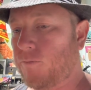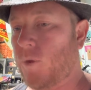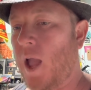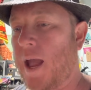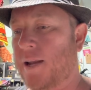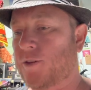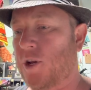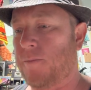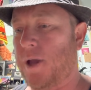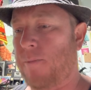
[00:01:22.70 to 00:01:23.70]
it's going
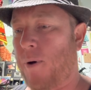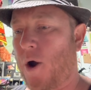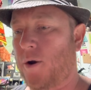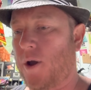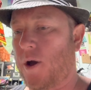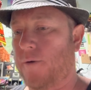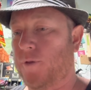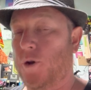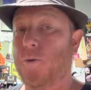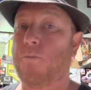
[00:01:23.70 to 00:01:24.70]
to be a part of
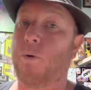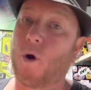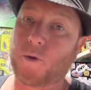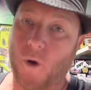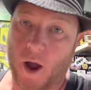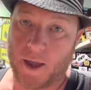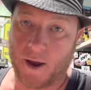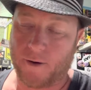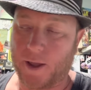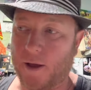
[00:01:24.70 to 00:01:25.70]
the new boardwalk
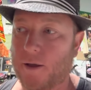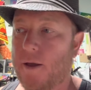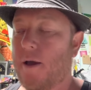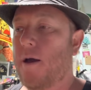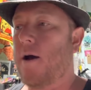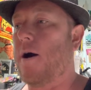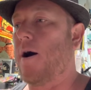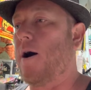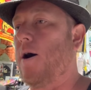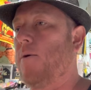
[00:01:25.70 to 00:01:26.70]
area.
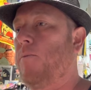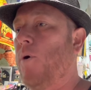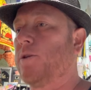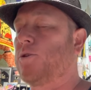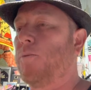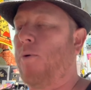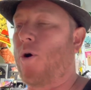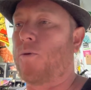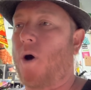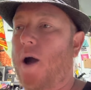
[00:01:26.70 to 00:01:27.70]
Once the
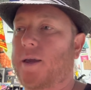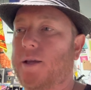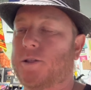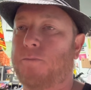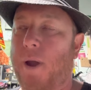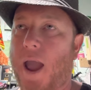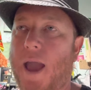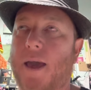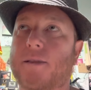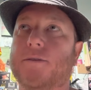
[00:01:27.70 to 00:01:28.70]
boardwalk
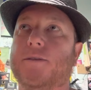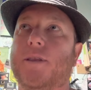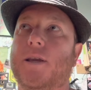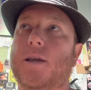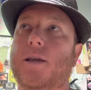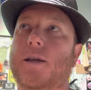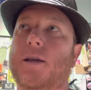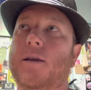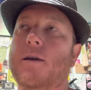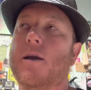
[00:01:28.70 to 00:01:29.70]
expands,
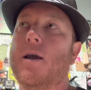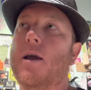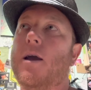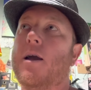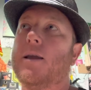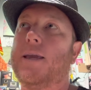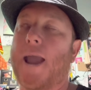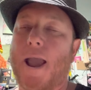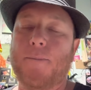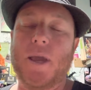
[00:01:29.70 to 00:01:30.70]
the
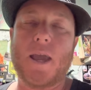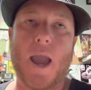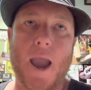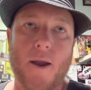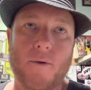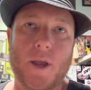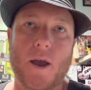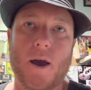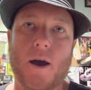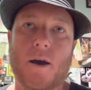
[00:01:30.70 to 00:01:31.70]
gaming
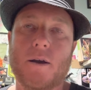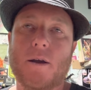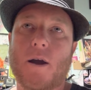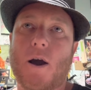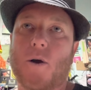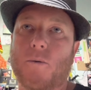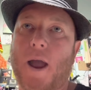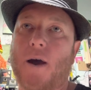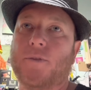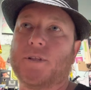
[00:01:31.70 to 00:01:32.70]
area
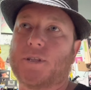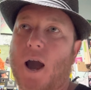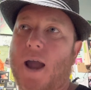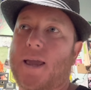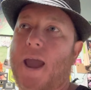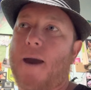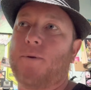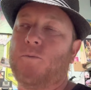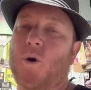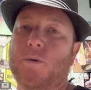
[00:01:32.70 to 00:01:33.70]
around the Sky
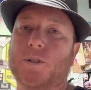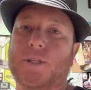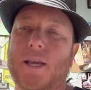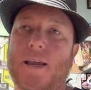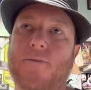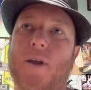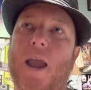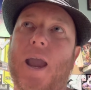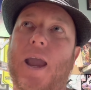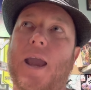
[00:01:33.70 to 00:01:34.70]
Cabin will receive
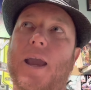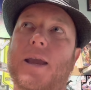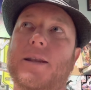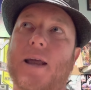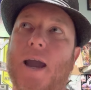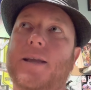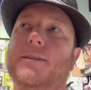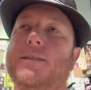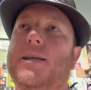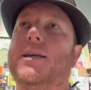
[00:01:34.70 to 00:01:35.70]
a
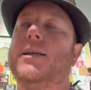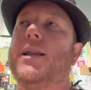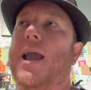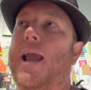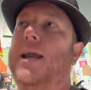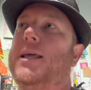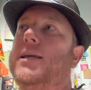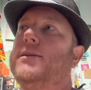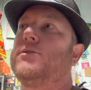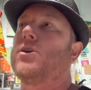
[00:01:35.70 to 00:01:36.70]

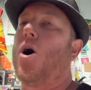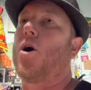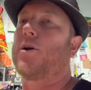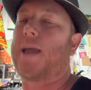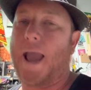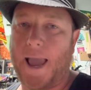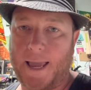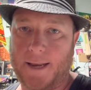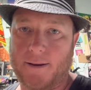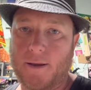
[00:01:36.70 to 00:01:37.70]
1980s arcade.